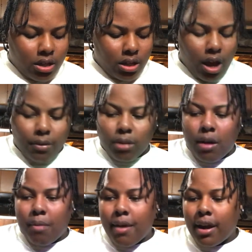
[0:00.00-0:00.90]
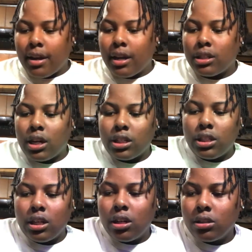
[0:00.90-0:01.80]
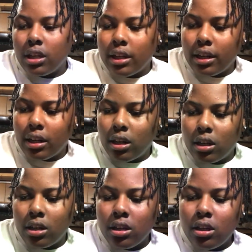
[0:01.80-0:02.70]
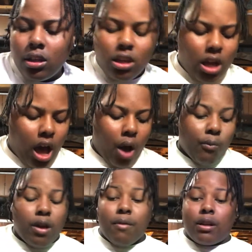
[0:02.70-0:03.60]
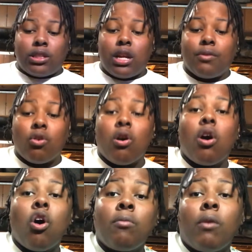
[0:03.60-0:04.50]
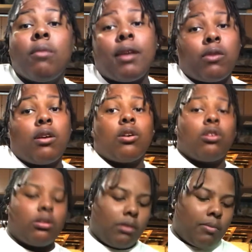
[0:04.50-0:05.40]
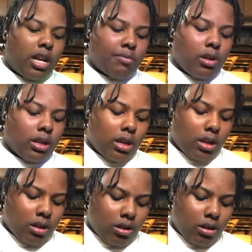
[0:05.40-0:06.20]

Yeah, I went to buy a bag of air hot Cheetos, and then uh, I went instead of going home, I went back around the corner to play basketball again.